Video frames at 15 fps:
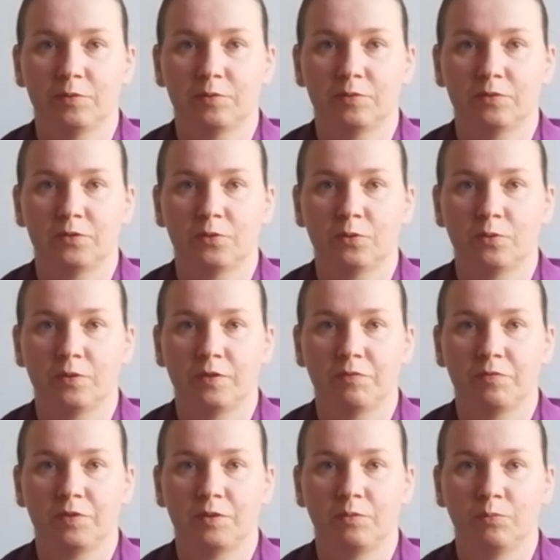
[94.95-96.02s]
Also, if
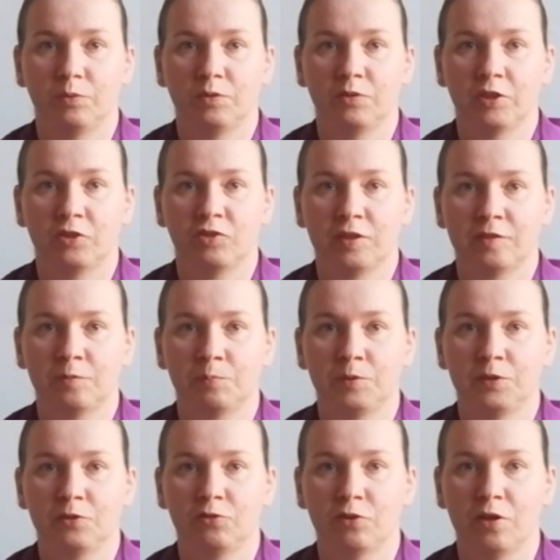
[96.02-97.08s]
it would just
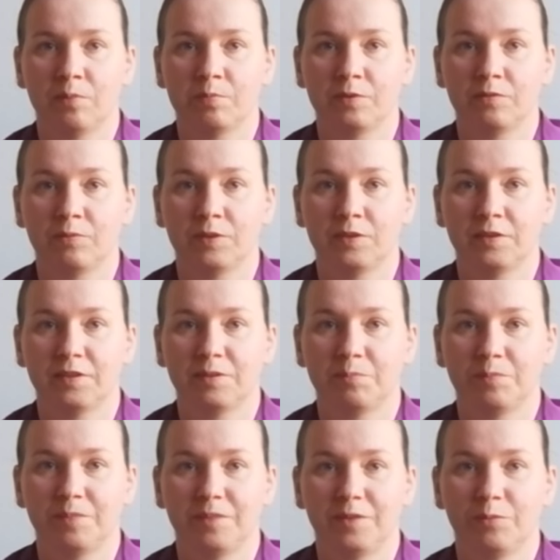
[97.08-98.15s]
be a job,
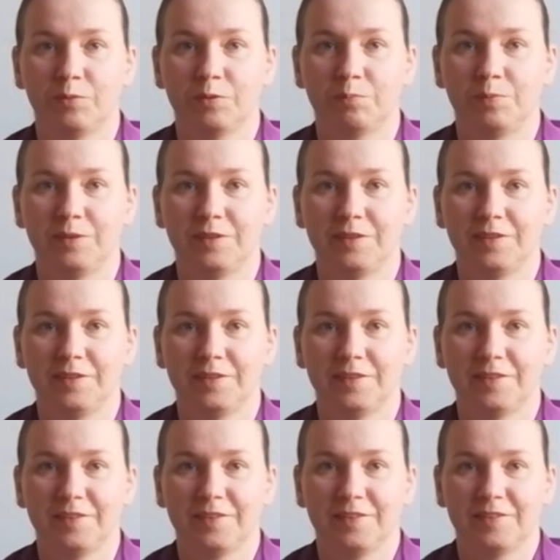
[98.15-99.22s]
it would be
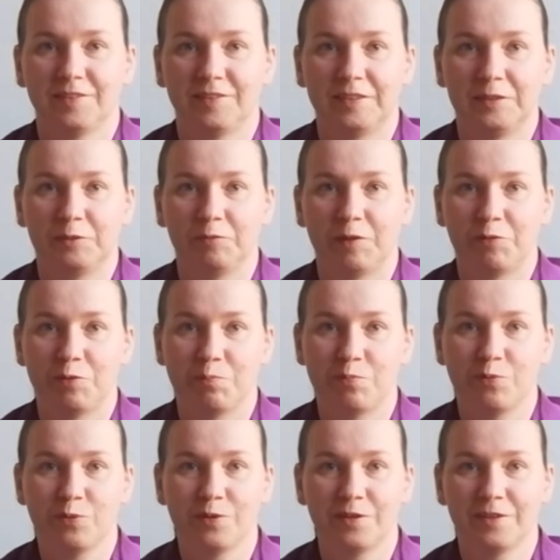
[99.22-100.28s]
still very
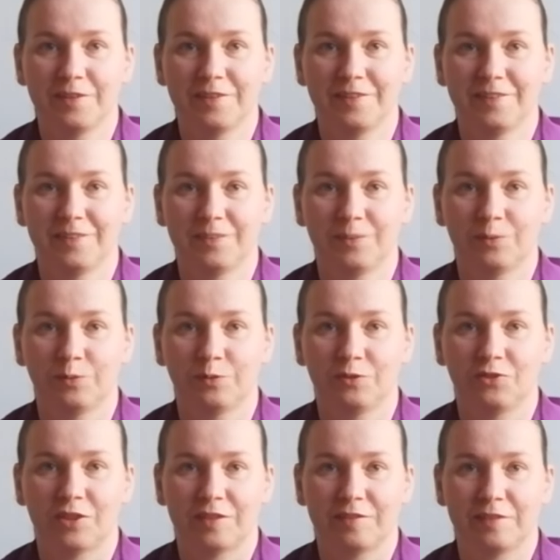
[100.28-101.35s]
poor to
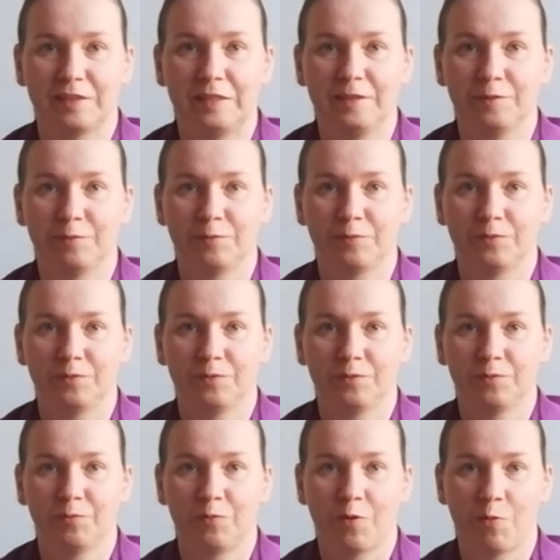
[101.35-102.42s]
just live
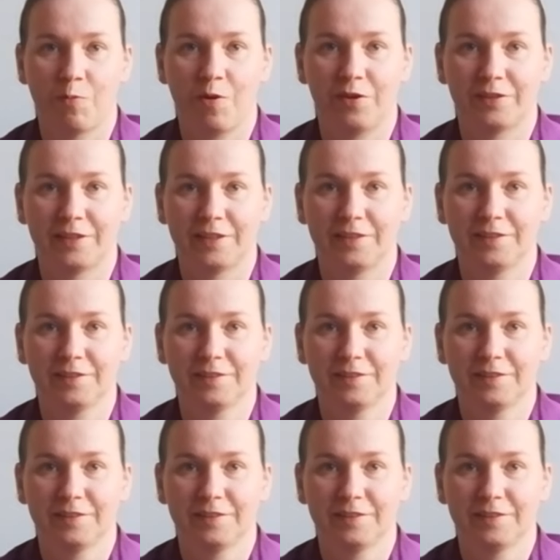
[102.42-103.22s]
for working.